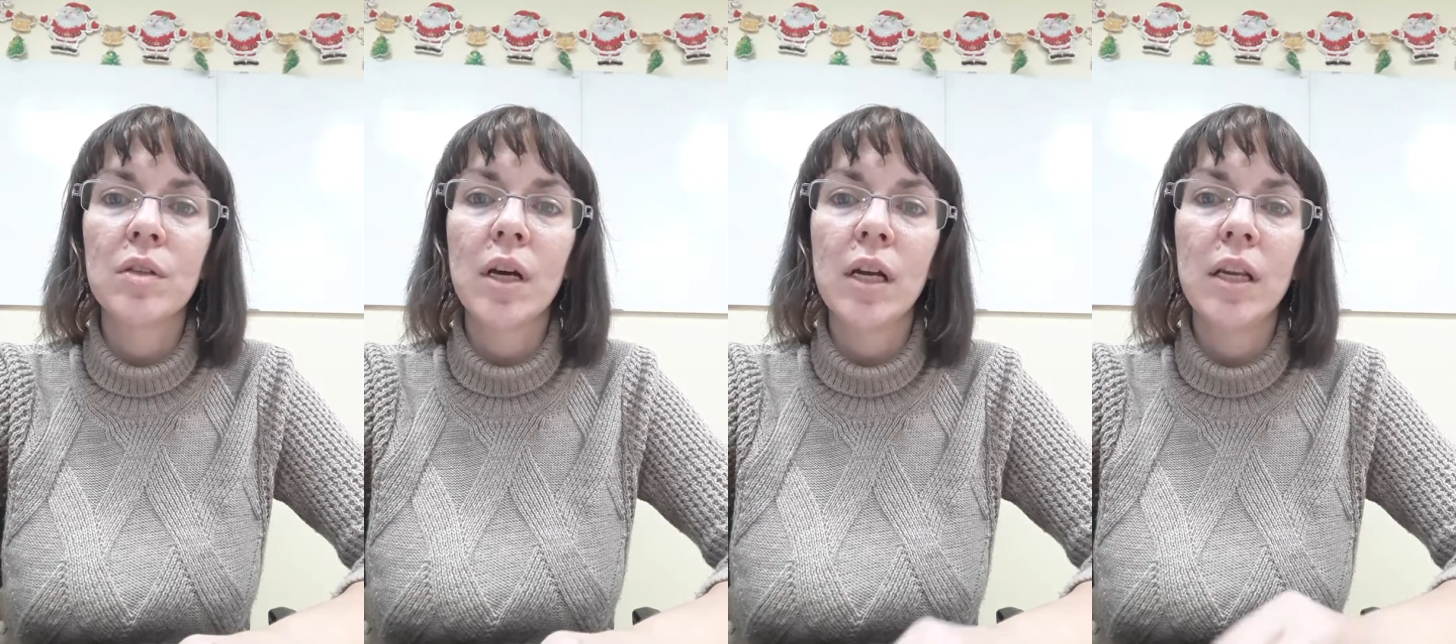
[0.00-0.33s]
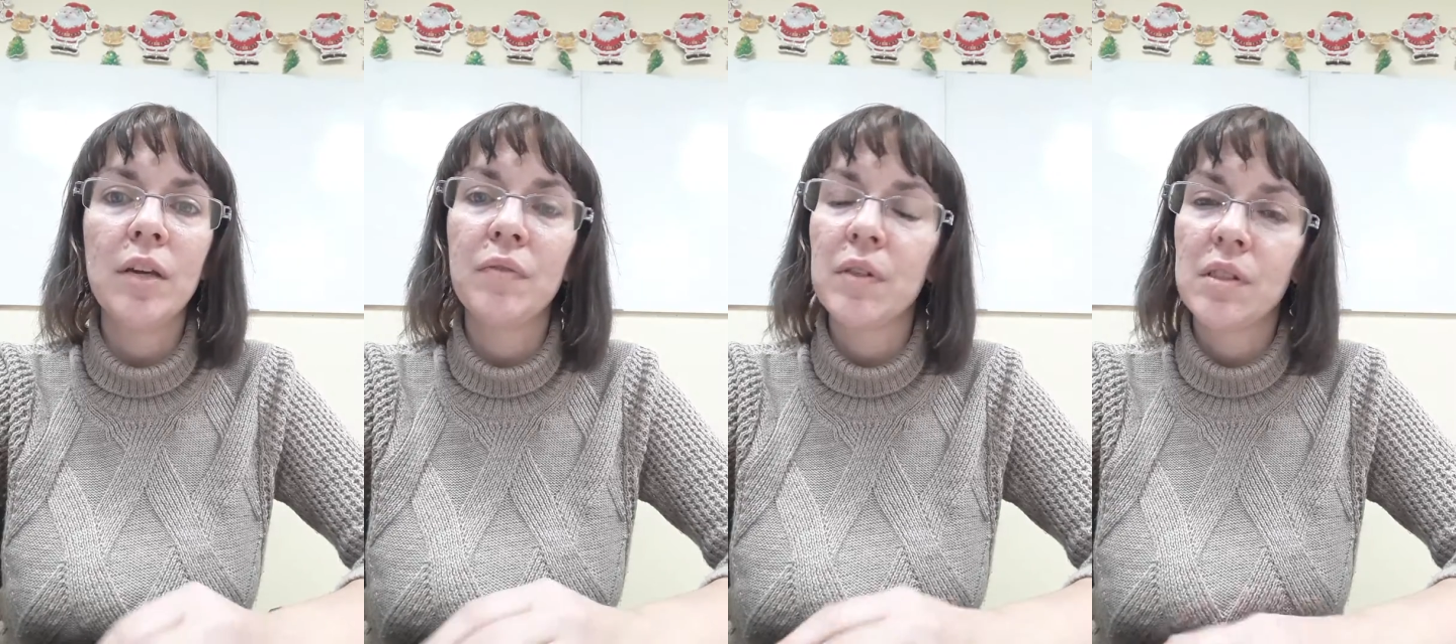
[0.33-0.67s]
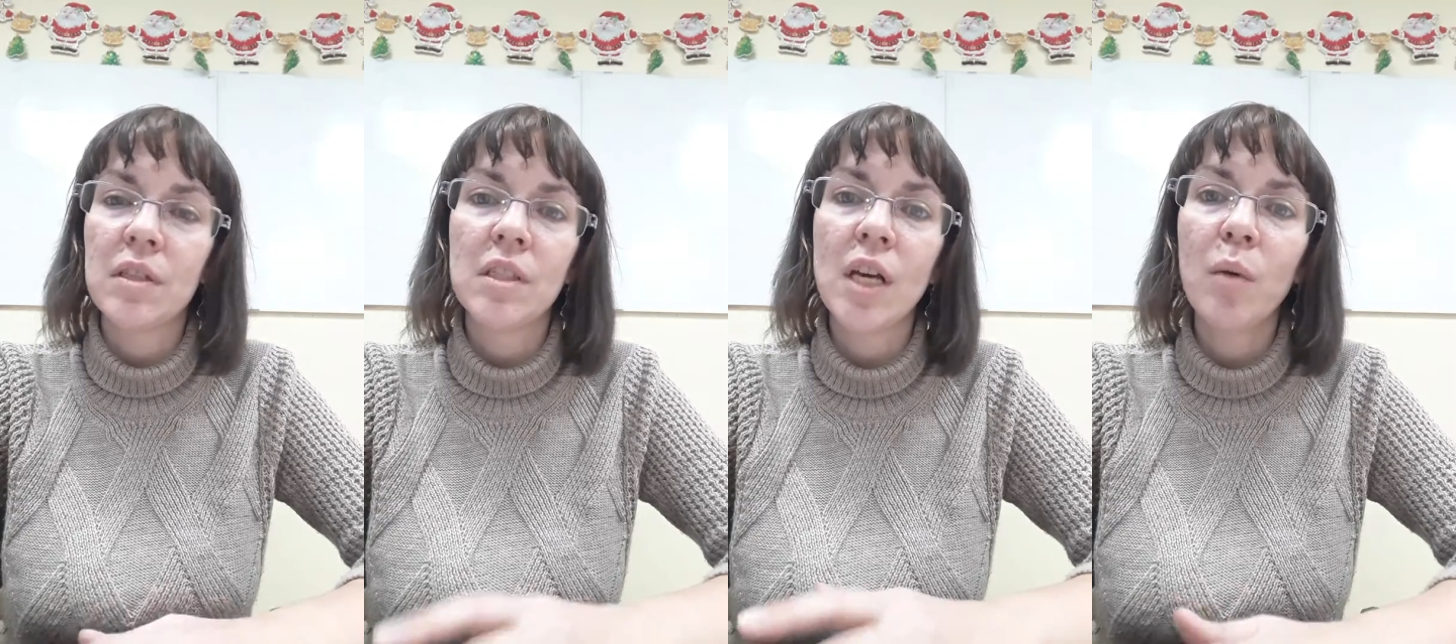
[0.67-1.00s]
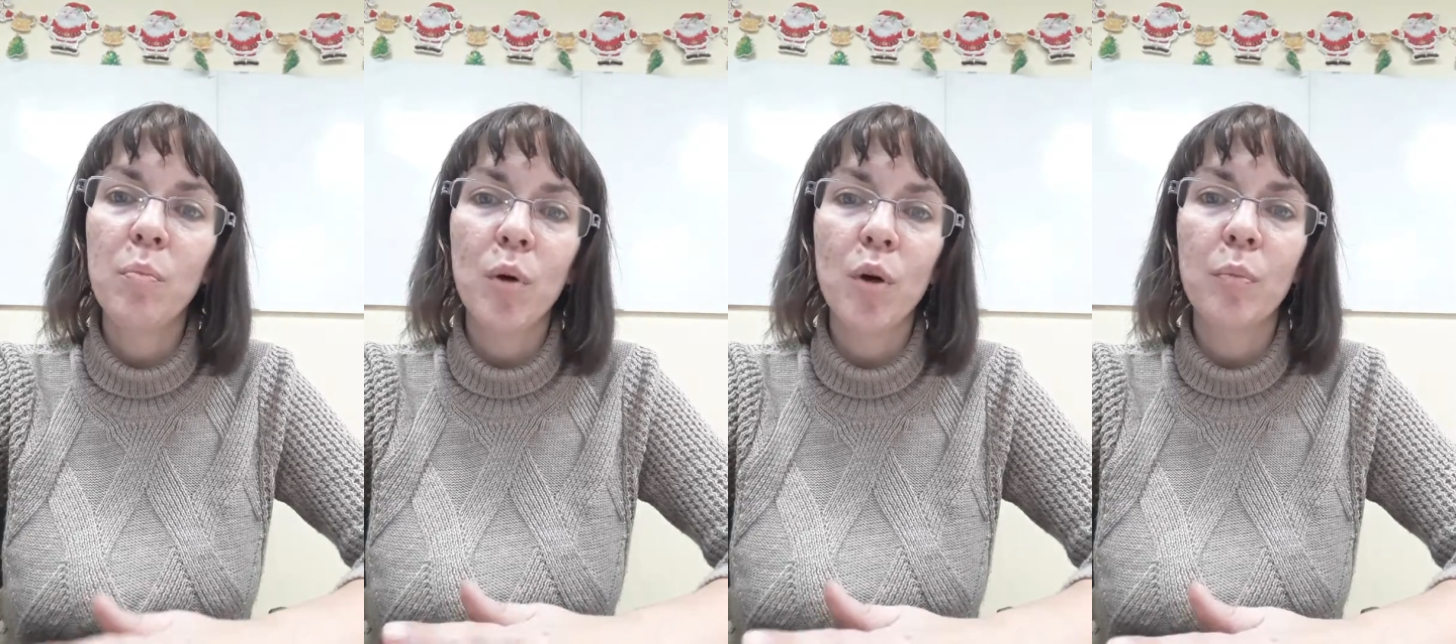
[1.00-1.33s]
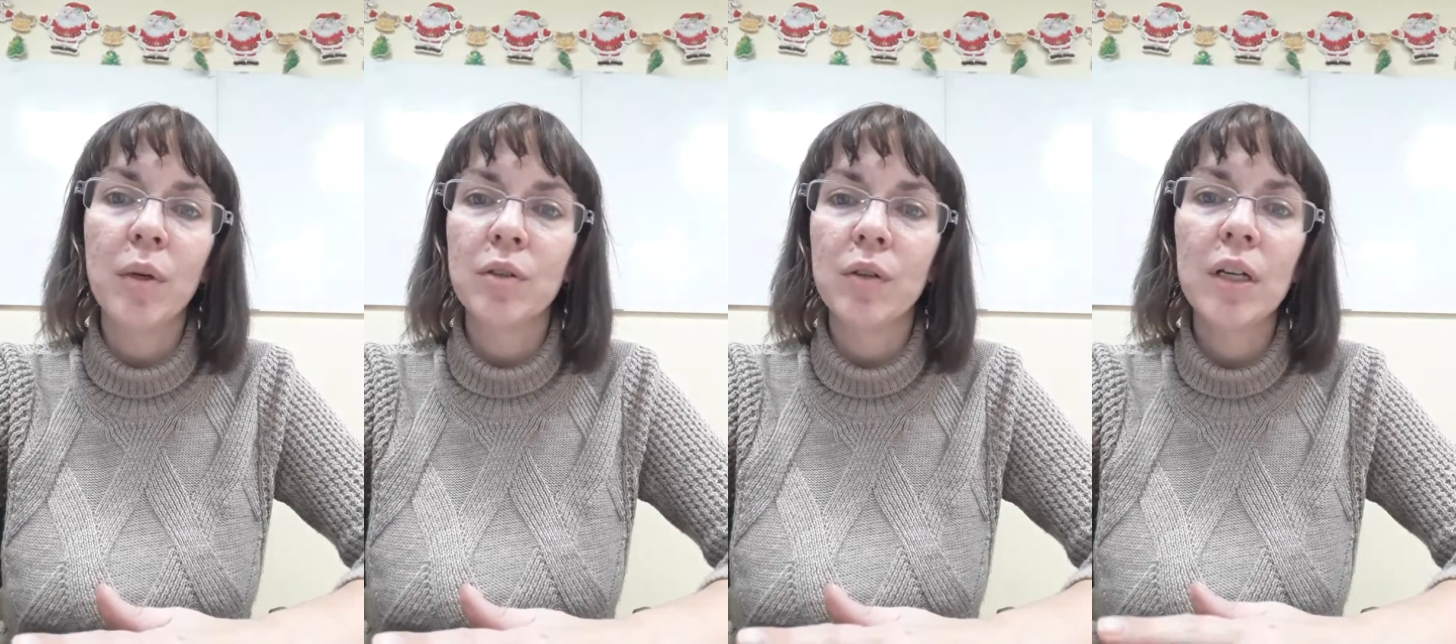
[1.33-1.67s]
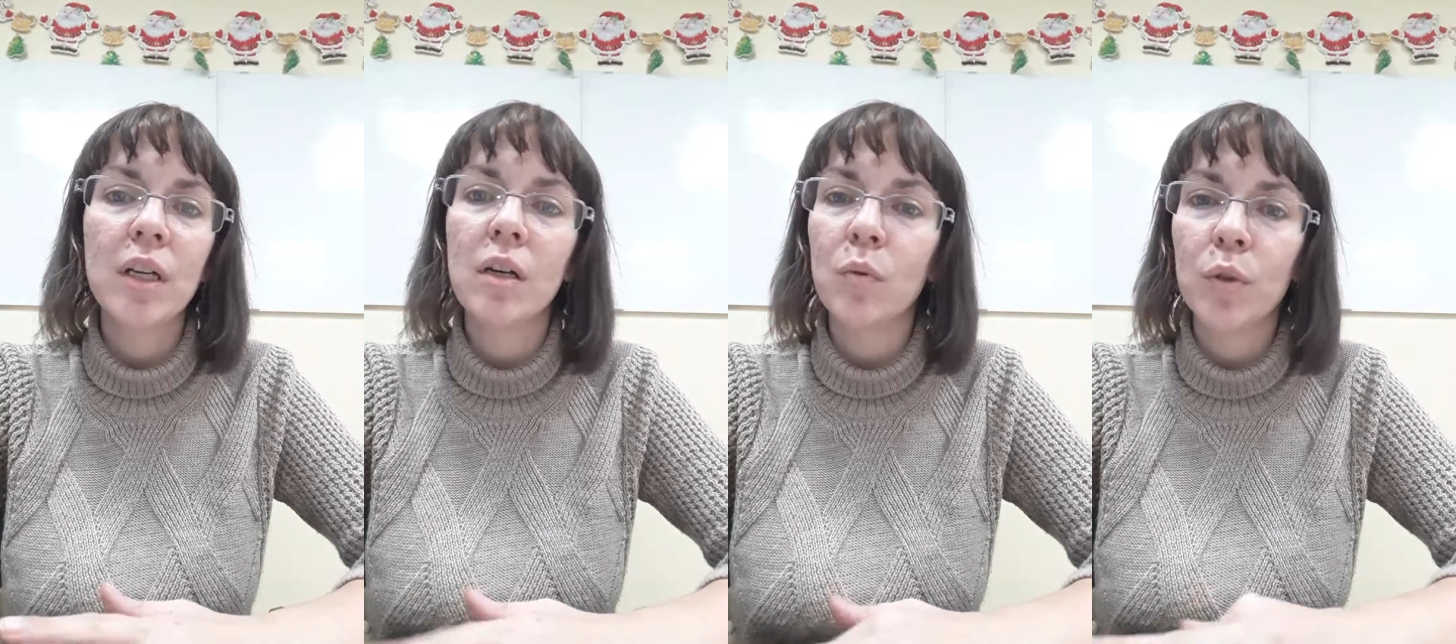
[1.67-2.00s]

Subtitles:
I live in the suburb and luckily